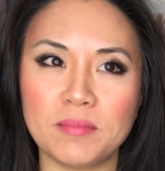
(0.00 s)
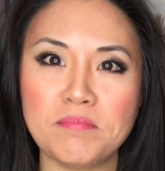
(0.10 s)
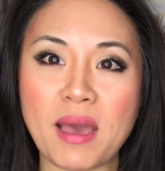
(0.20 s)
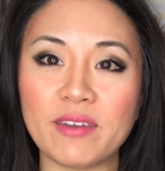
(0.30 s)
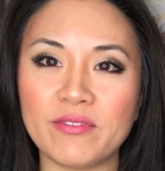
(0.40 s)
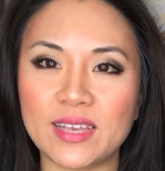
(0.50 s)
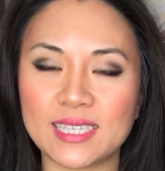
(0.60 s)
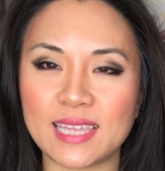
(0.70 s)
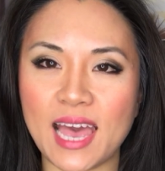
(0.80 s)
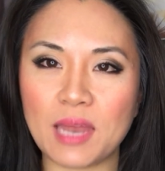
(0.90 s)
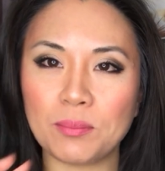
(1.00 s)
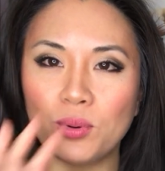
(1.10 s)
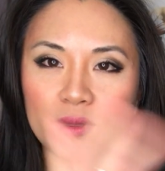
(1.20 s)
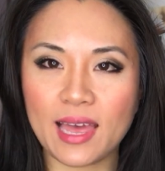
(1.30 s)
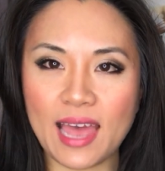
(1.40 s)
manifest that and
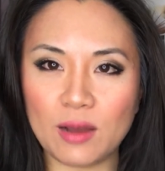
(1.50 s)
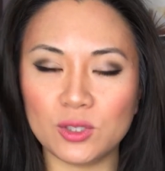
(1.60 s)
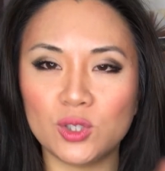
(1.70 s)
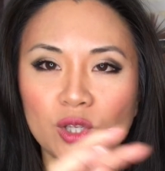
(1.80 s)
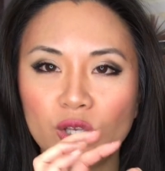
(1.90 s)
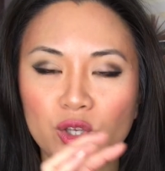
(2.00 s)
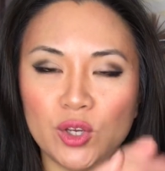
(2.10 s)
put that out into the